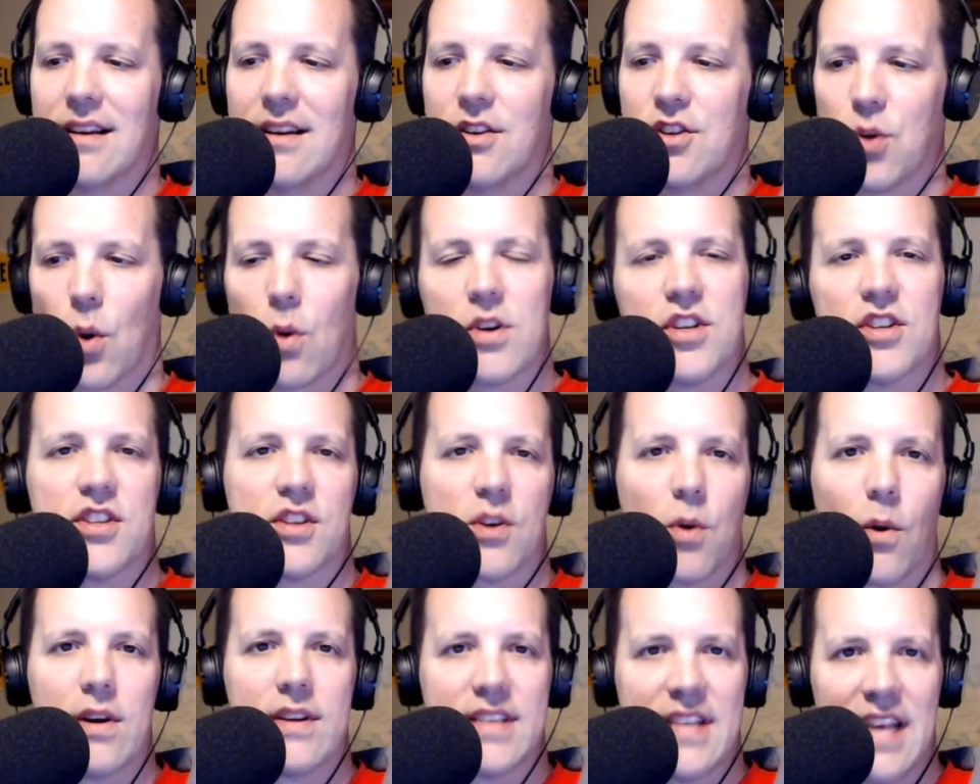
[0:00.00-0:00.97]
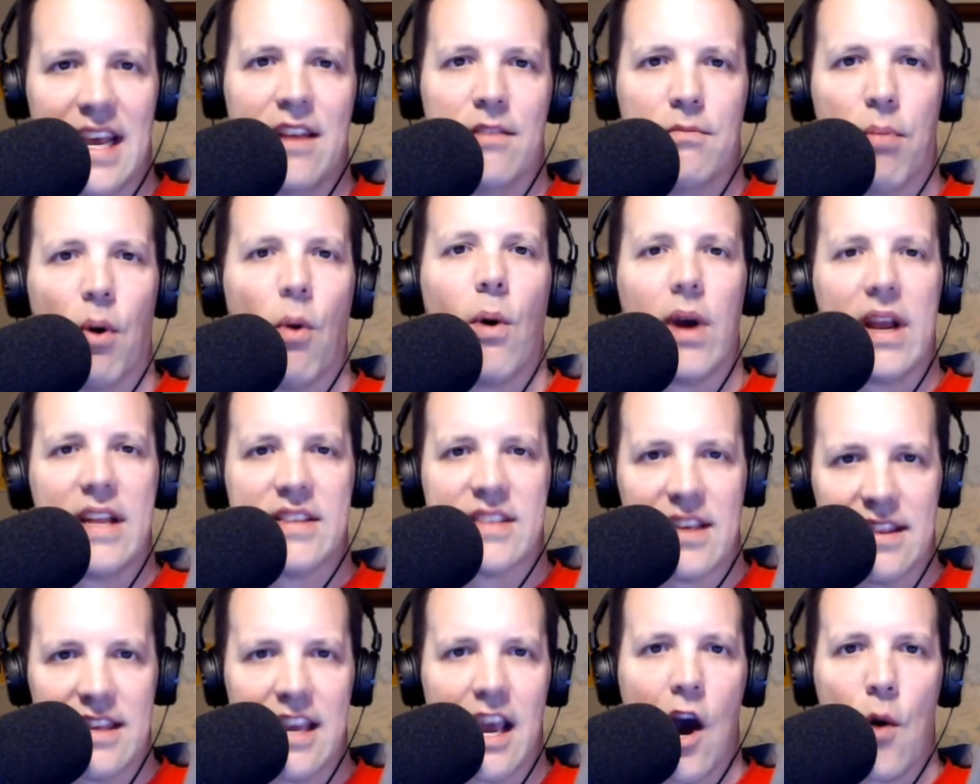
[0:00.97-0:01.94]
Georgia scored 10 points
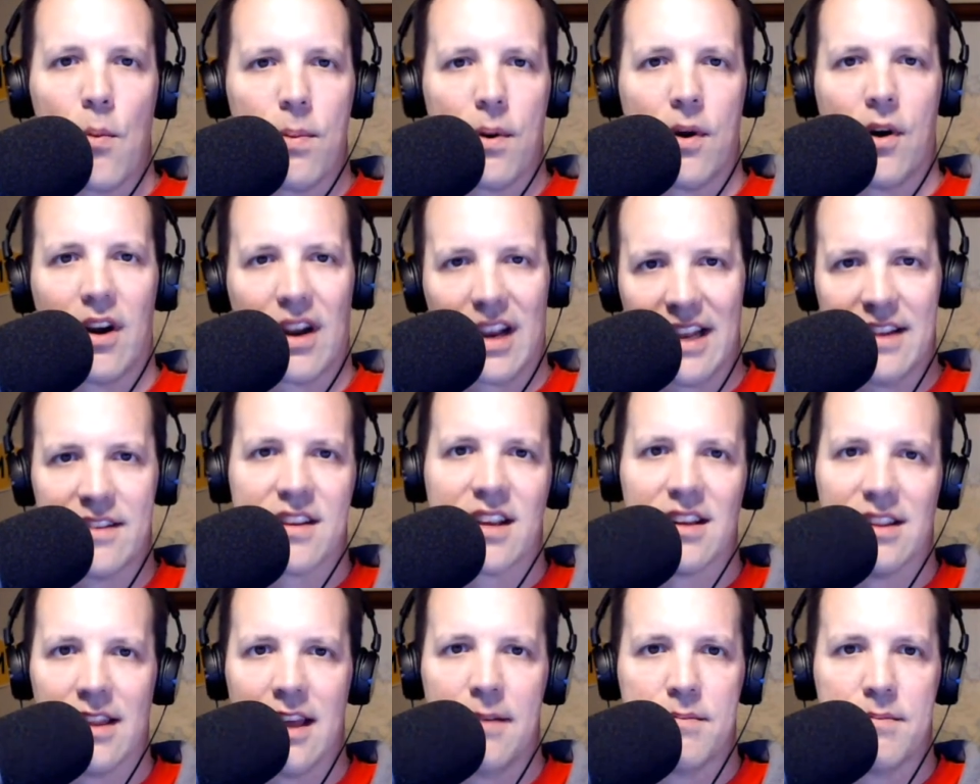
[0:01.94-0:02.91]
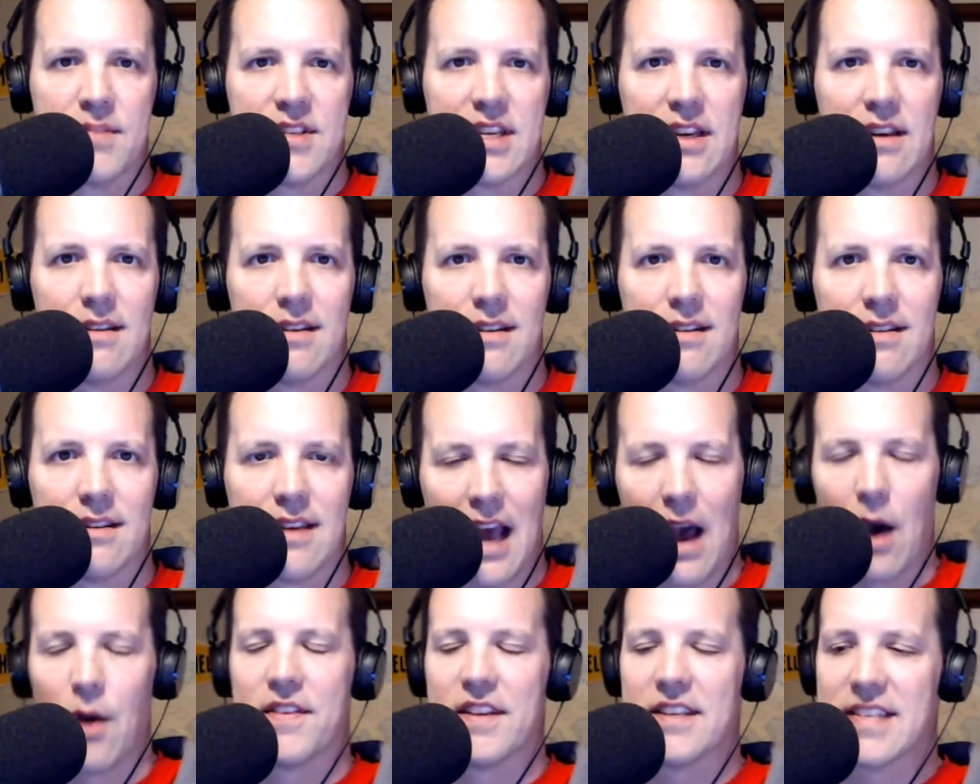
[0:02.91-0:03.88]
in the opener against Clemson.
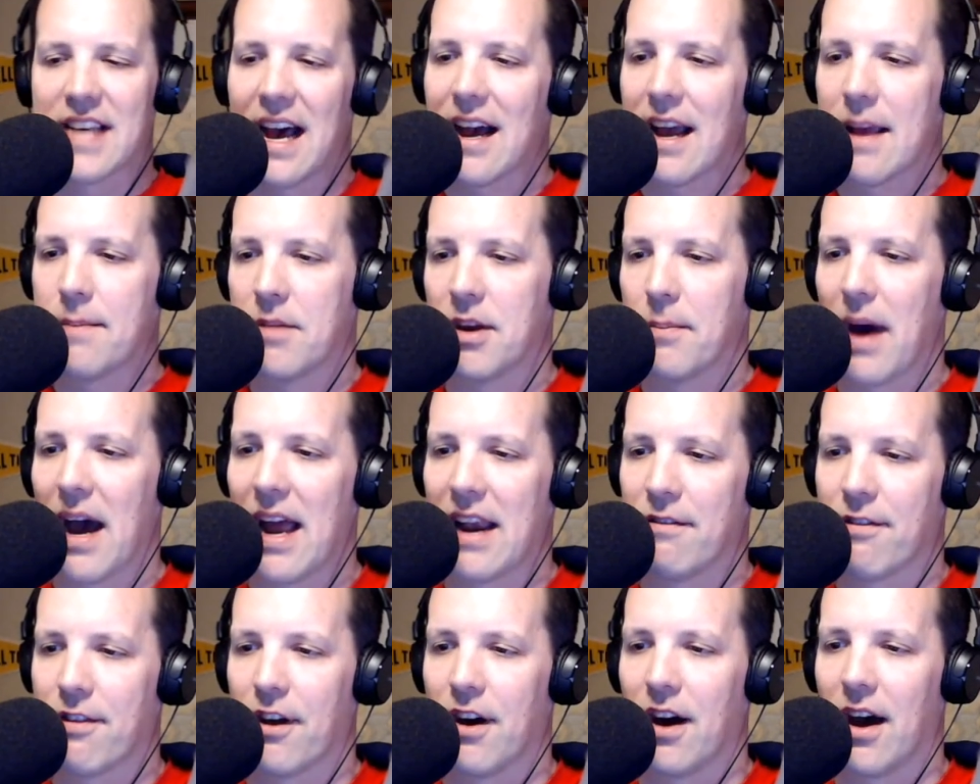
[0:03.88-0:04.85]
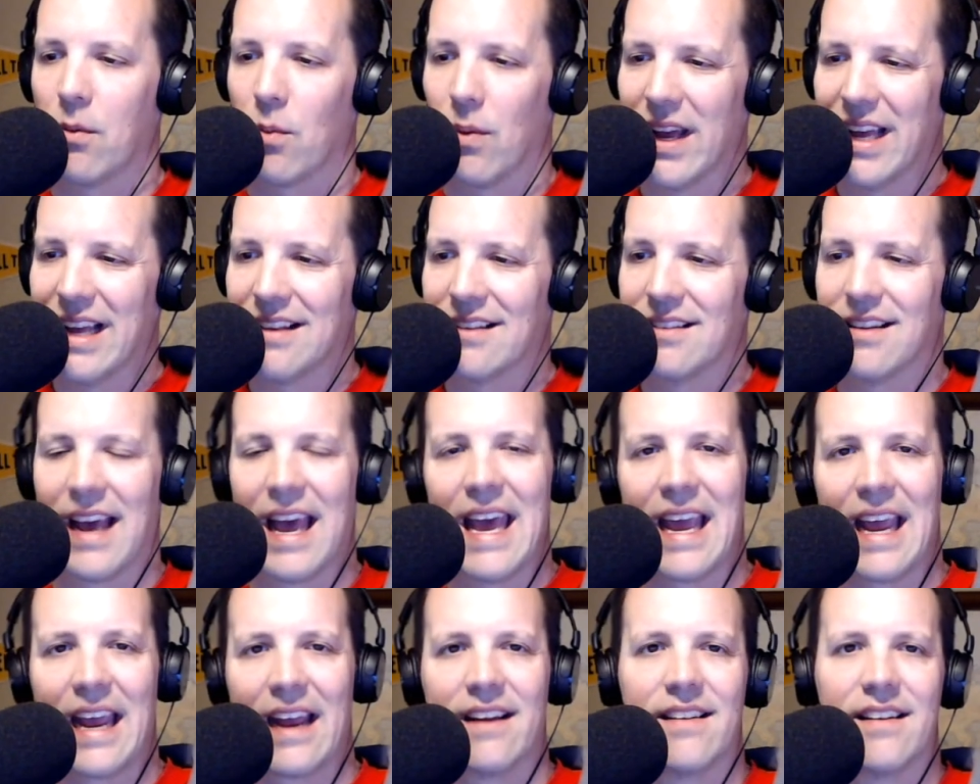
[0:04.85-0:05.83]
Now, at the time, you might have thought, well,
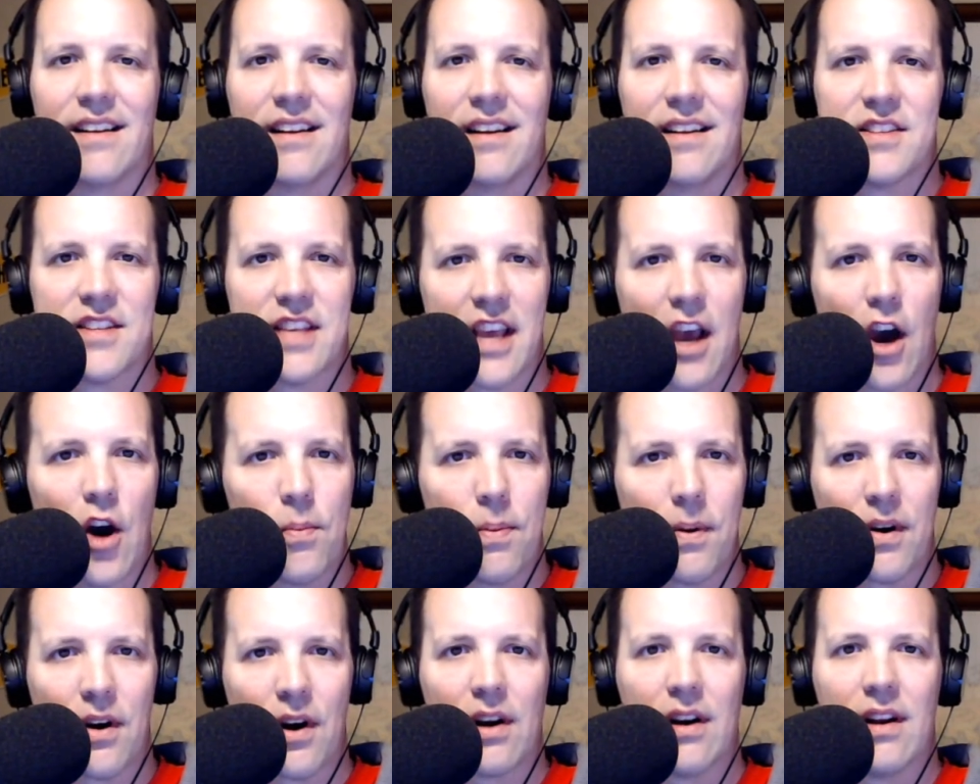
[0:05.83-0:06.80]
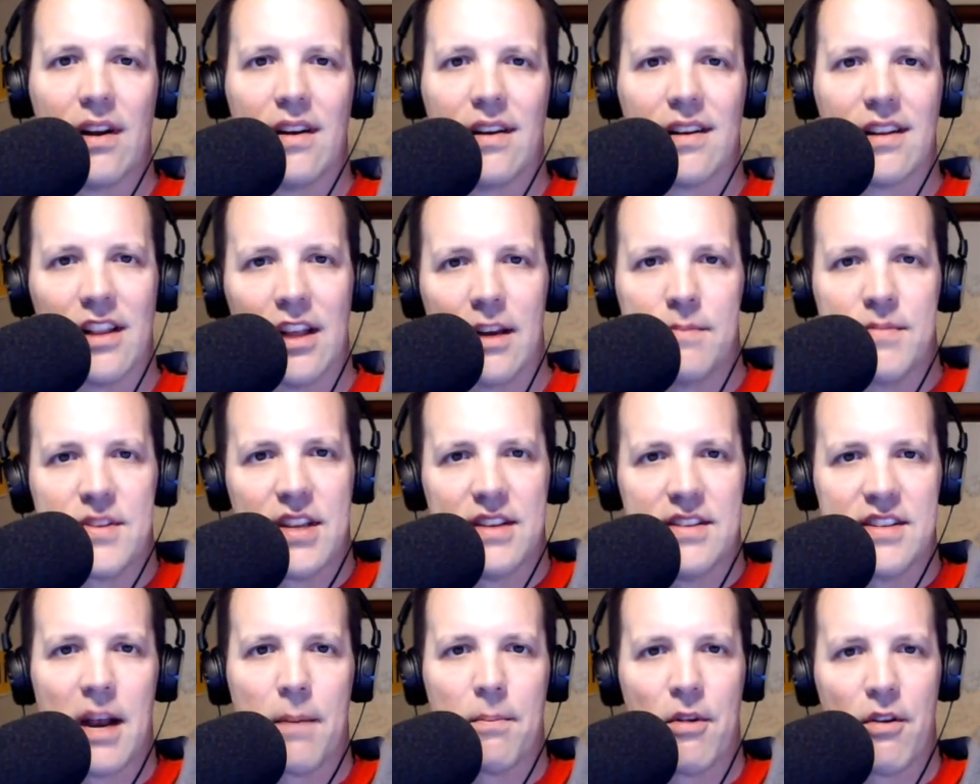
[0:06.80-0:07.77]
hey, it's the opener.
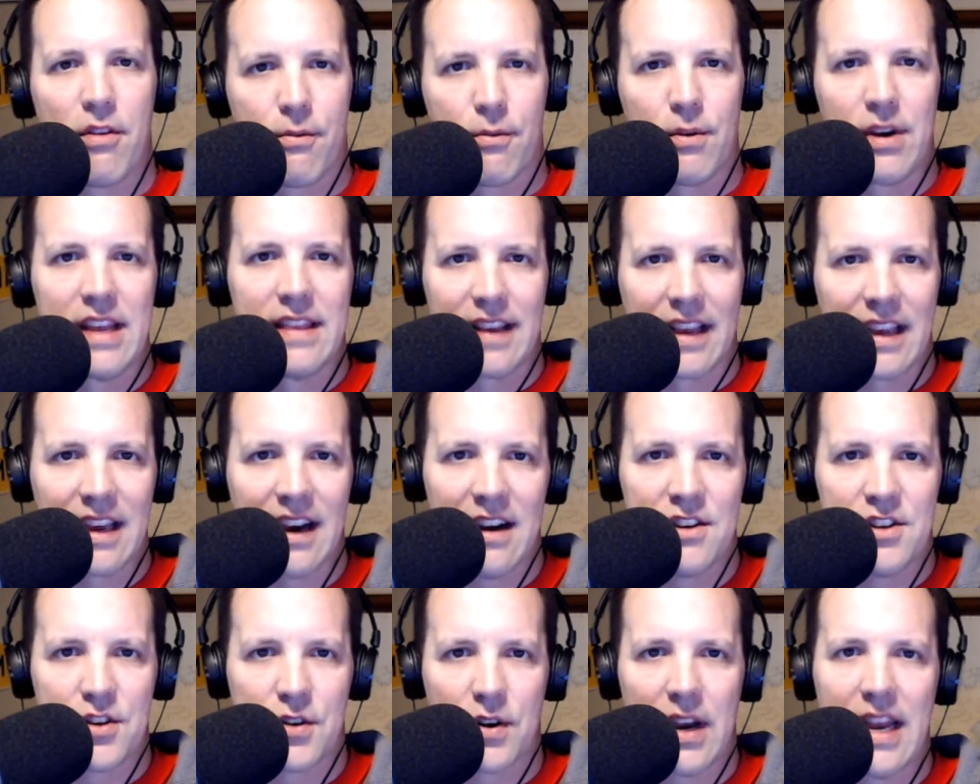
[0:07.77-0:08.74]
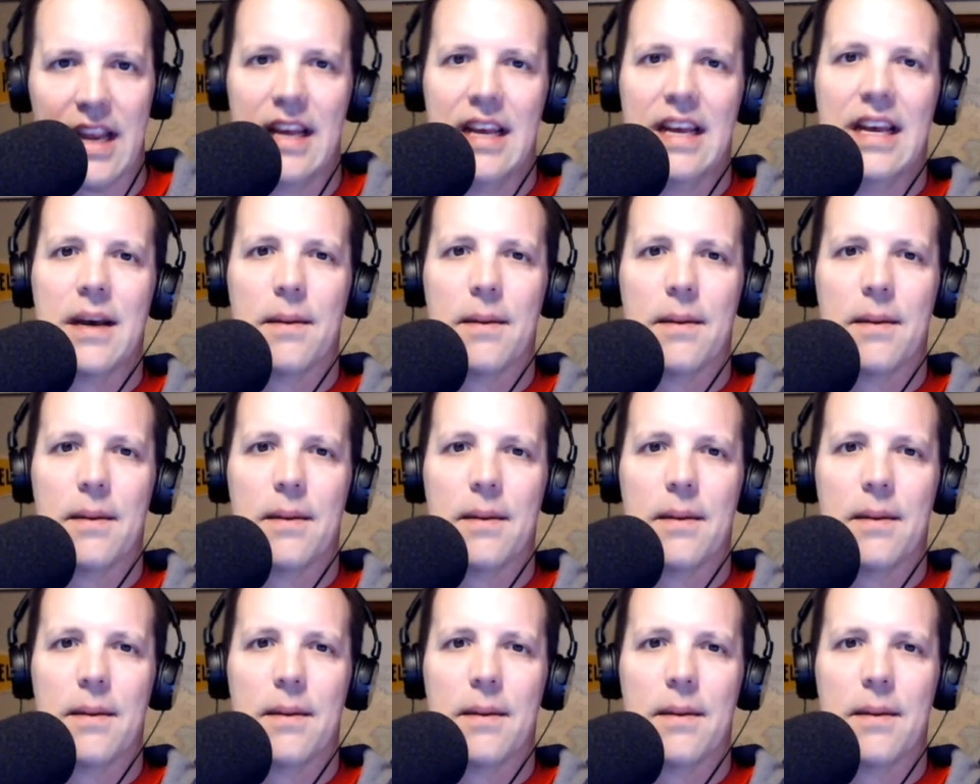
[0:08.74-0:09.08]
Clemson's number 3 in the country.